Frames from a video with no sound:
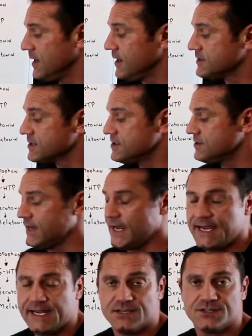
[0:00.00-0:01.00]
And also to
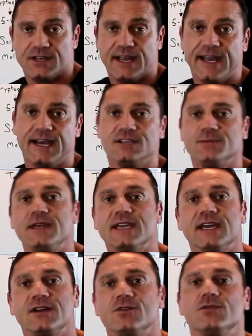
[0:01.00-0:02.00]
age. As we
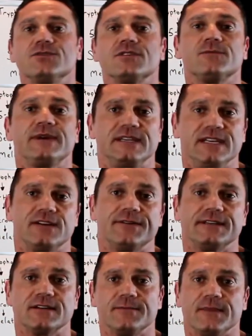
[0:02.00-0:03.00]
get older, we
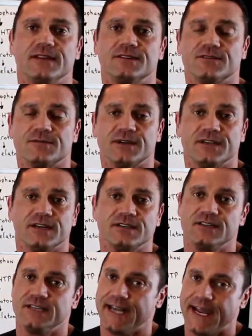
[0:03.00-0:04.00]
decrease our melatonin
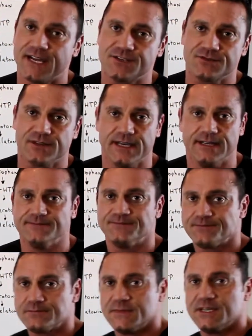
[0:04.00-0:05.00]
production naturally.
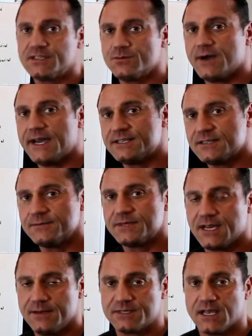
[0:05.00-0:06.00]
This is why
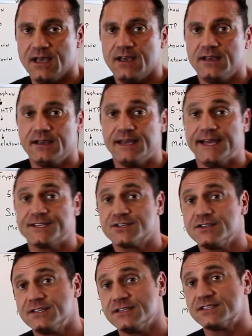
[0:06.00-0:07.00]
sometimes it's
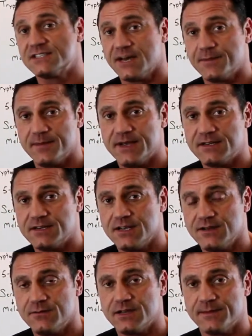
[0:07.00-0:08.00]
good to
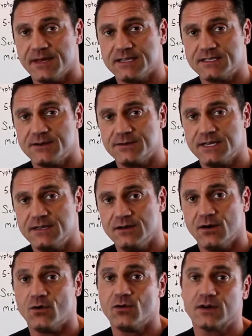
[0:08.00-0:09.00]
supplement with
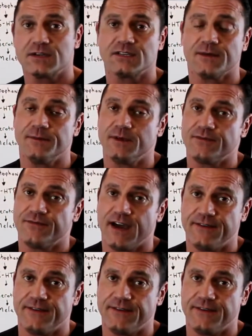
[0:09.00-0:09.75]
melatonin or supplement with